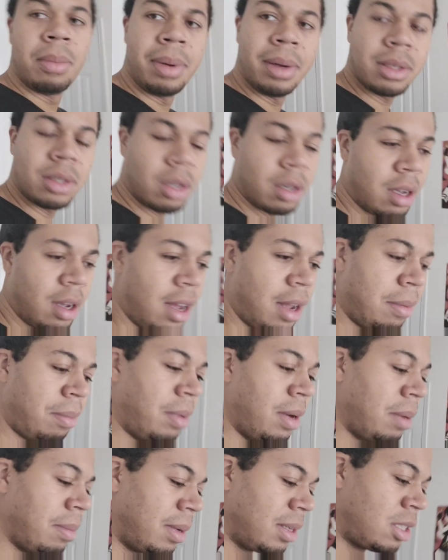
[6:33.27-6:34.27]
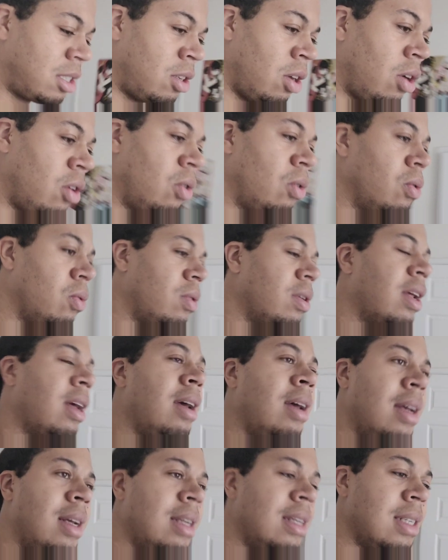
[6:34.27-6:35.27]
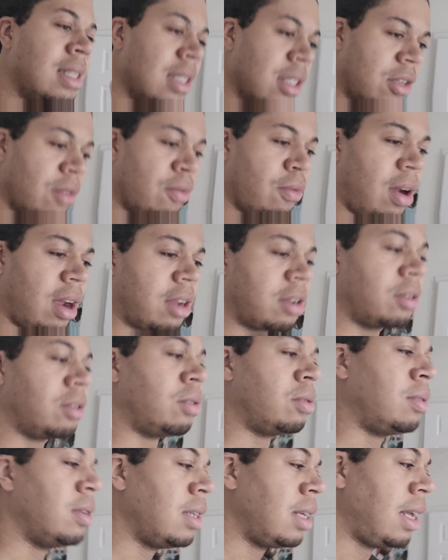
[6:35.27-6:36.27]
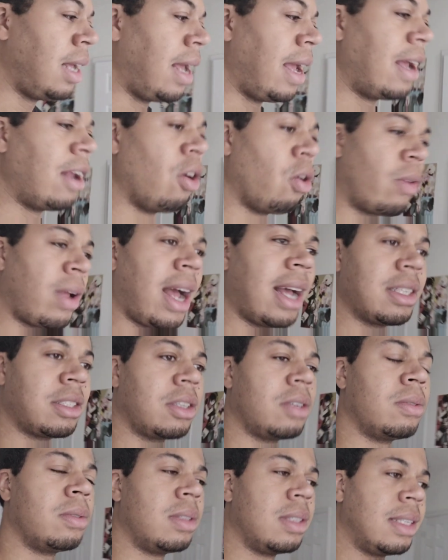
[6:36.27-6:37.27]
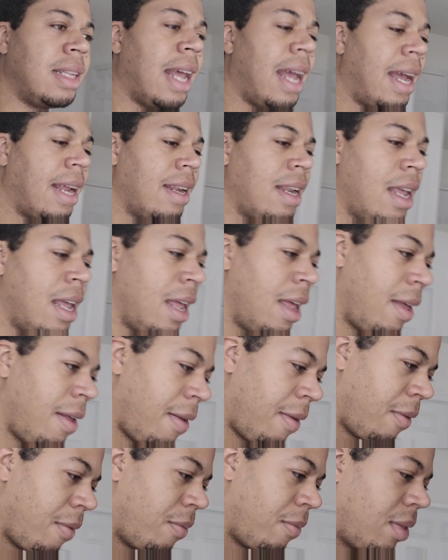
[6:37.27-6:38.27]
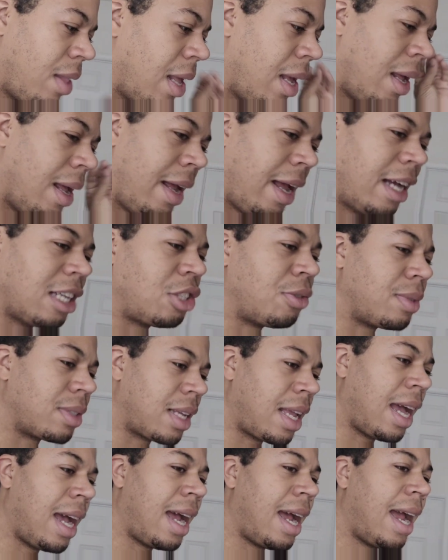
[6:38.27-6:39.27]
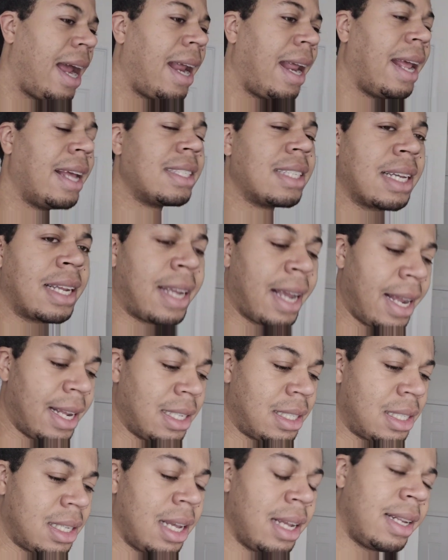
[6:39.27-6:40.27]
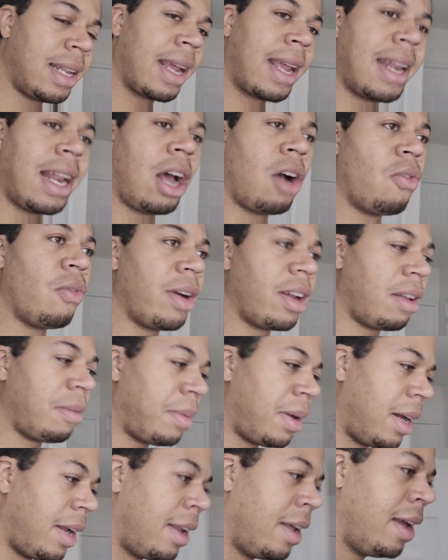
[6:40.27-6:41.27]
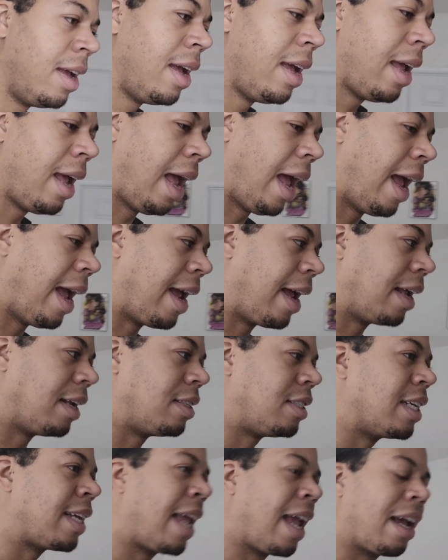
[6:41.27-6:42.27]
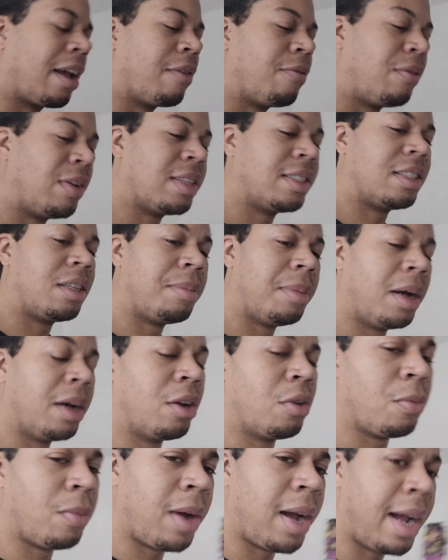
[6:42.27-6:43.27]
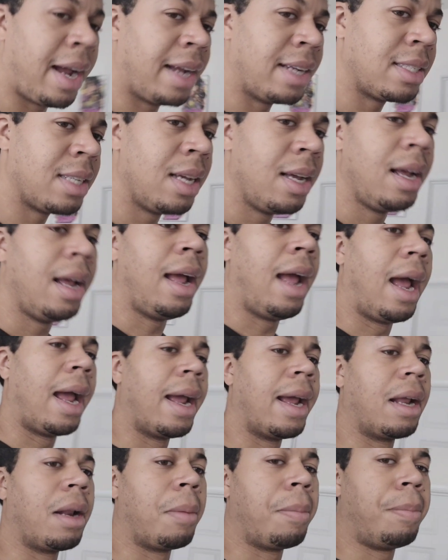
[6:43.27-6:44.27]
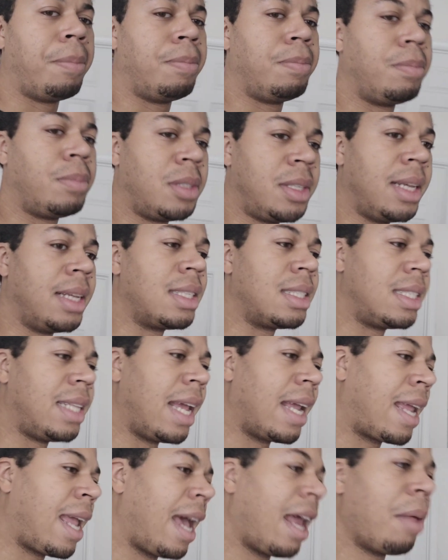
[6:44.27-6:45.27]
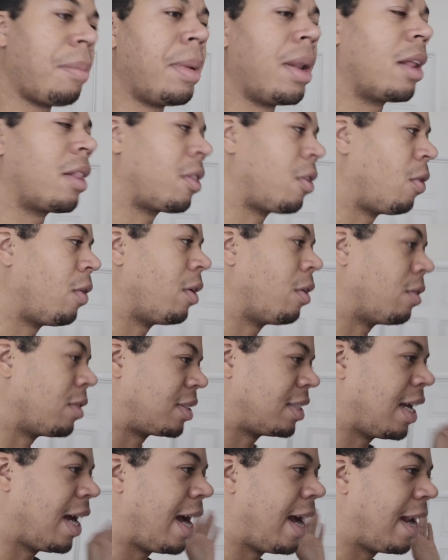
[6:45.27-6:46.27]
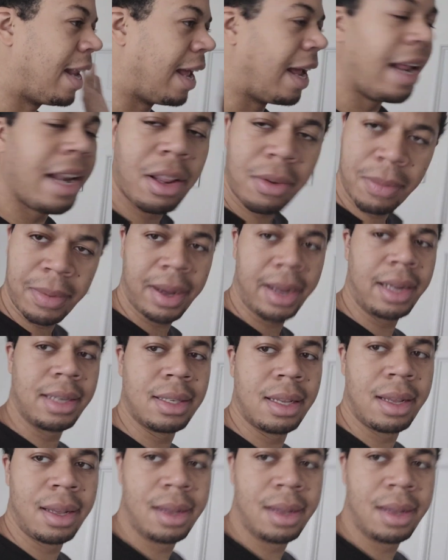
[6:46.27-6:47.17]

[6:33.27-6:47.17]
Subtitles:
Pistol Gun pretty much told Shiraku and Okazo that Ashrakai is against taking out Weathermon, and she can't convince them otherwise. And since they kind of been a thorn in her side anyways,